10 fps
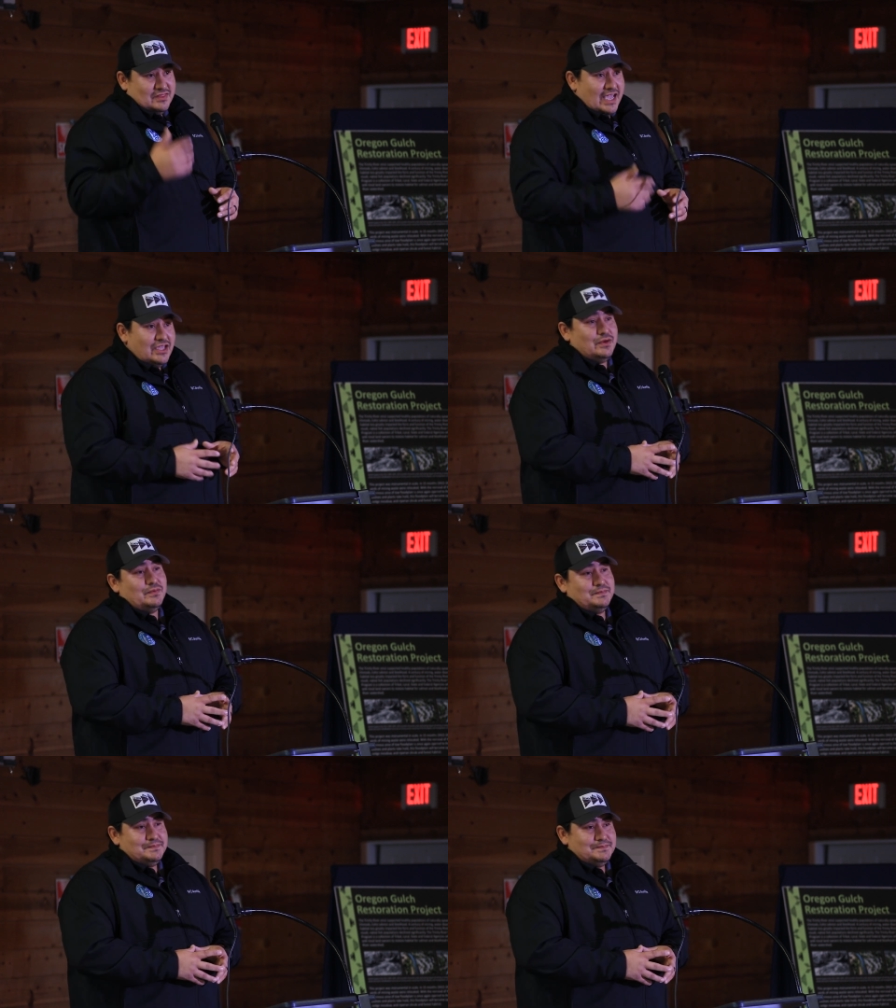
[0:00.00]
Thank
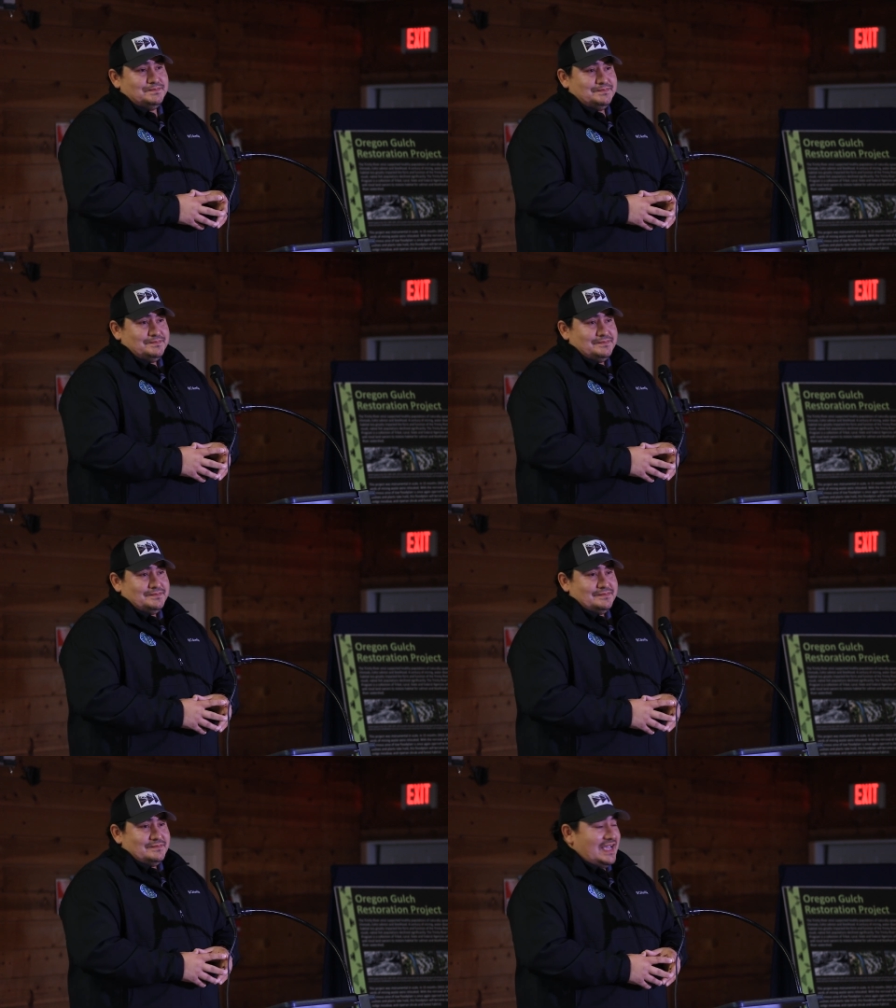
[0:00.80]
you.
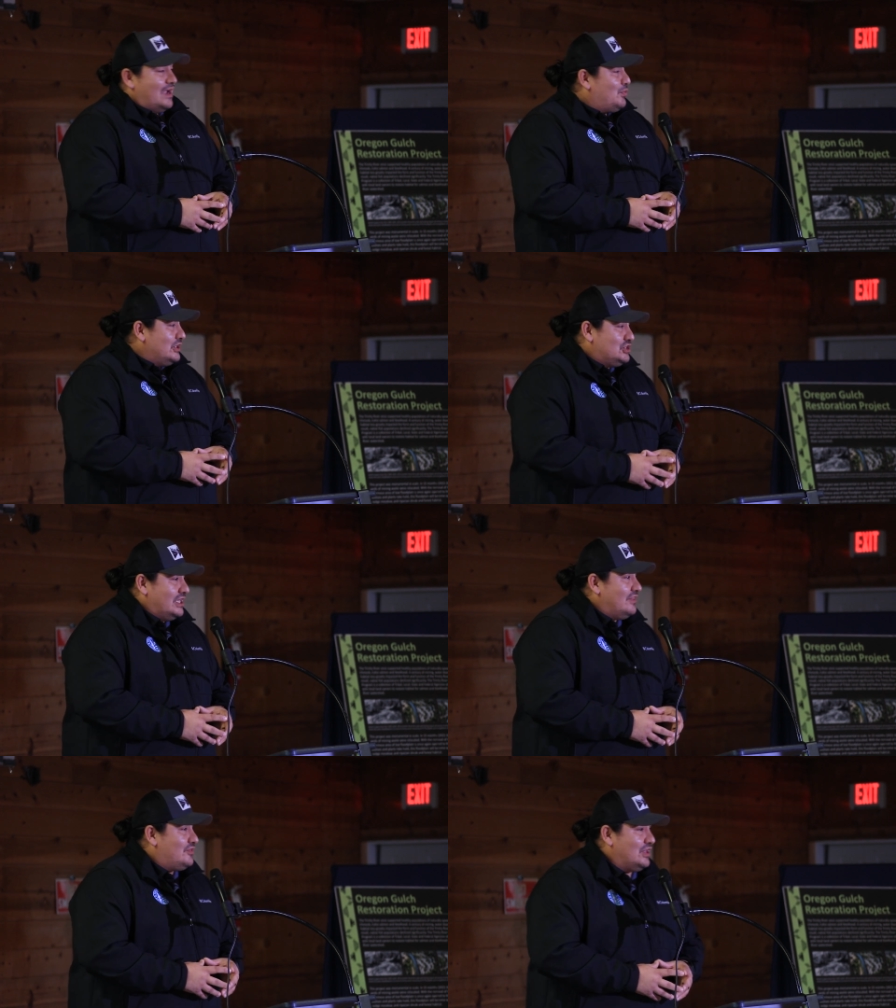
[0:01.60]
I
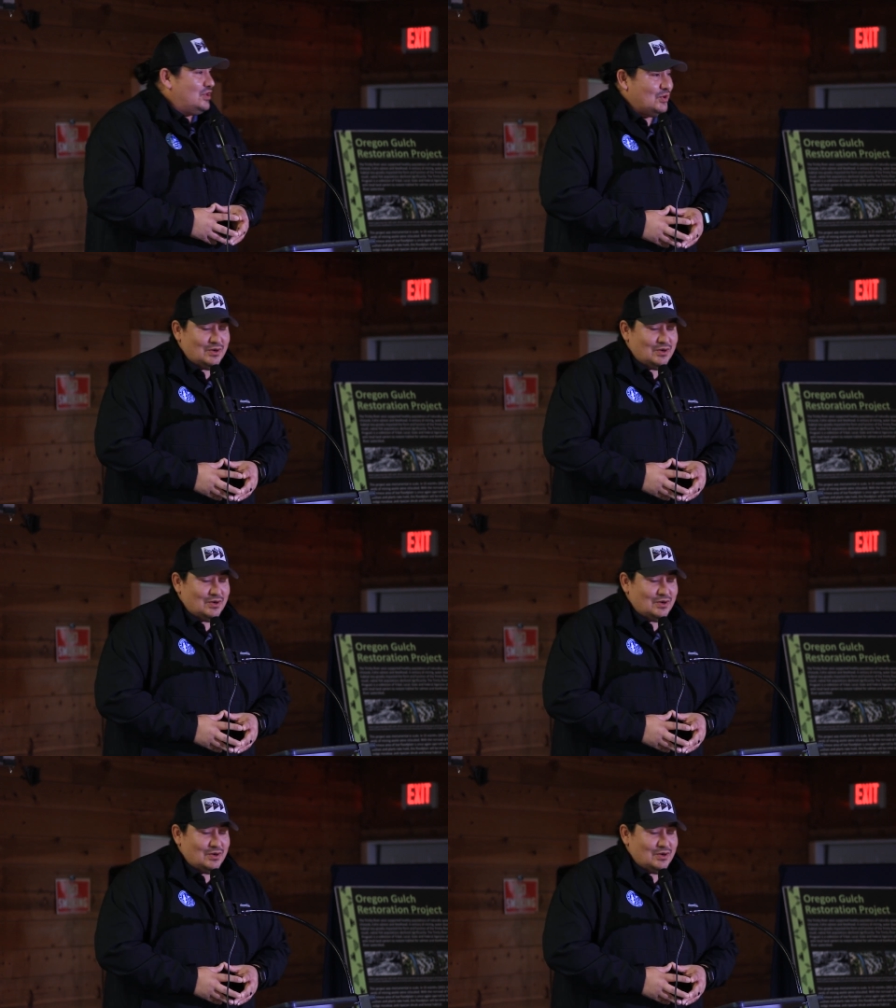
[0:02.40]
appreciate it. Thank you